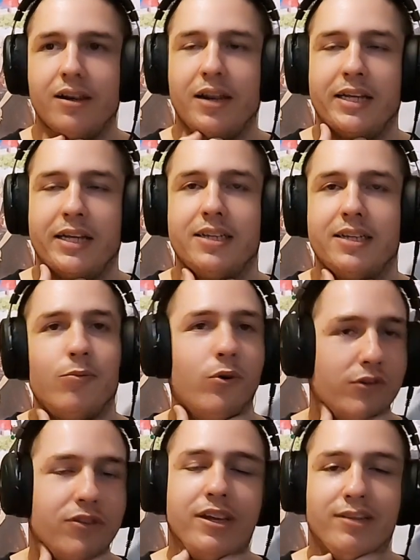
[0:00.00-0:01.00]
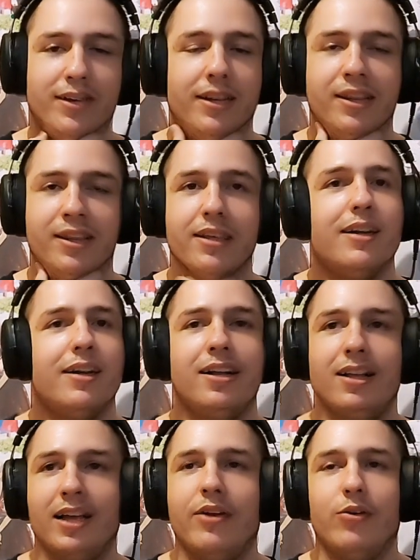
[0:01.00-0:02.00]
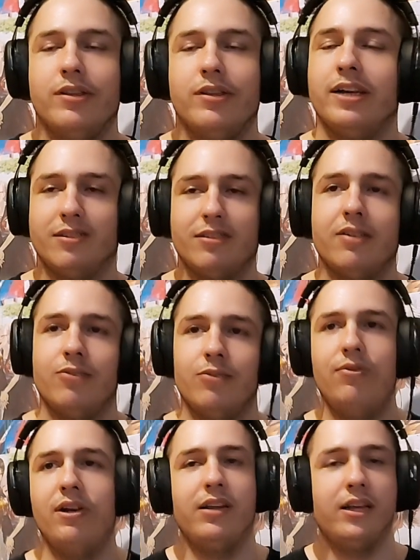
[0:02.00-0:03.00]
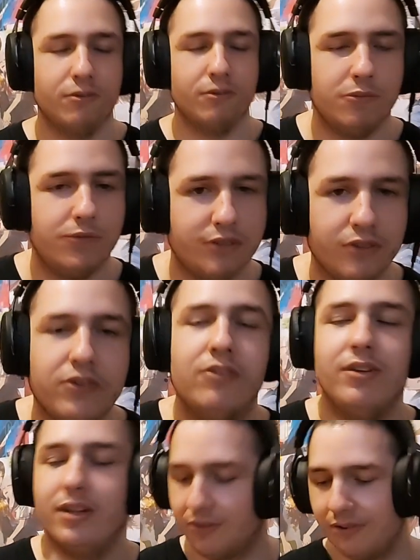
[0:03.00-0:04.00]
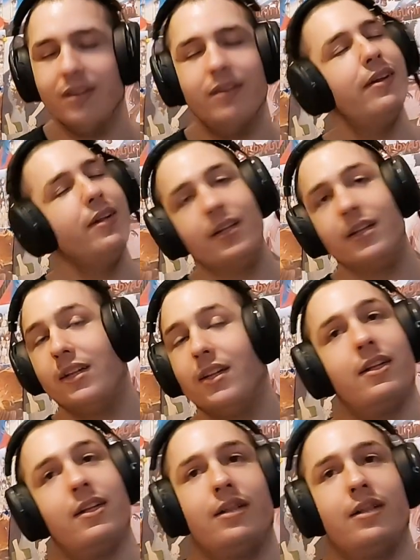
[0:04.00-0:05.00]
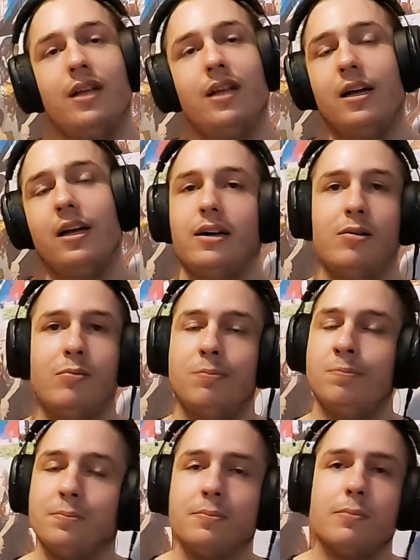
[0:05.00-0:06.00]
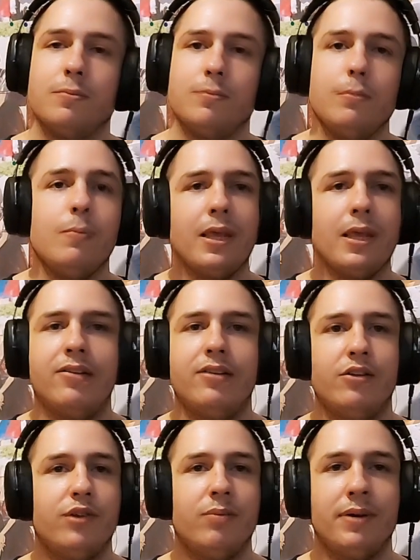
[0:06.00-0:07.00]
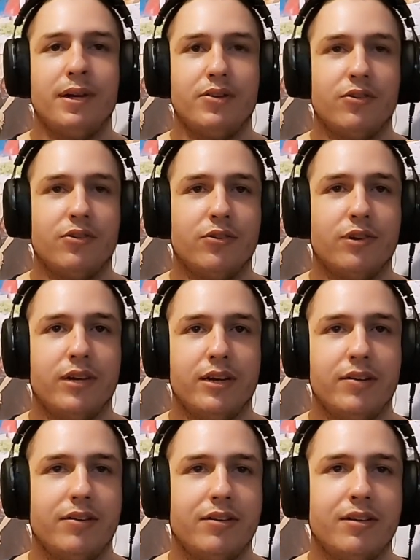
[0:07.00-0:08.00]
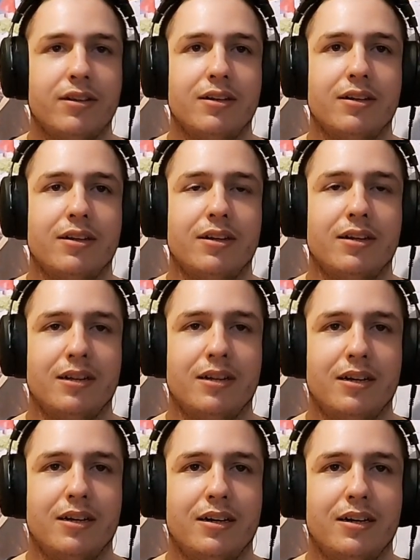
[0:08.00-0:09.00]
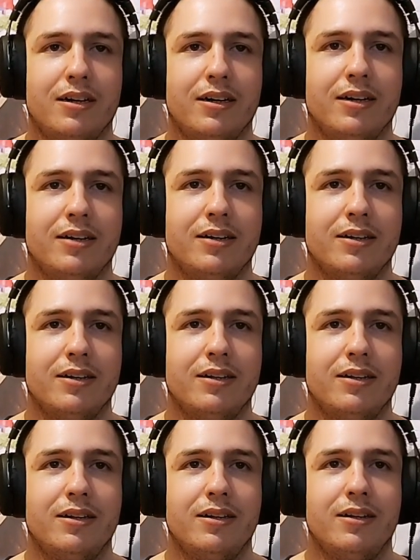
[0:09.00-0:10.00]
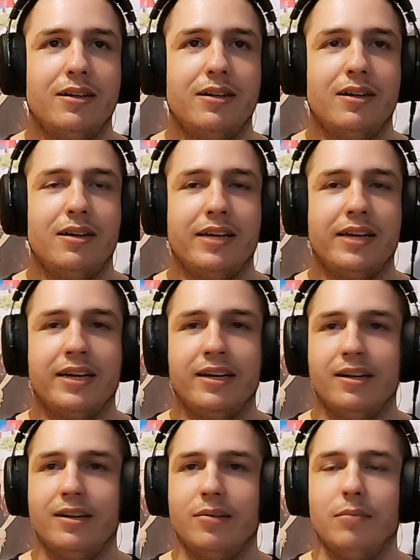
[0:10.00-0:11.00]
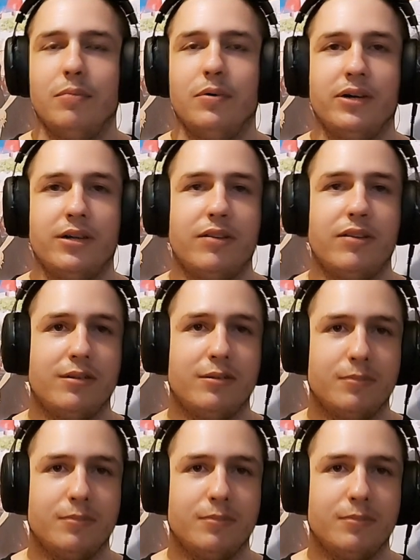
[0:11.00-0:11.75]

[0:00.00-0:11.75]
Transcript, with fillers: like worth it and and all that will validate the movie's existence. Um, I didn't actually pay attention to the eggs, Uh, yeah, but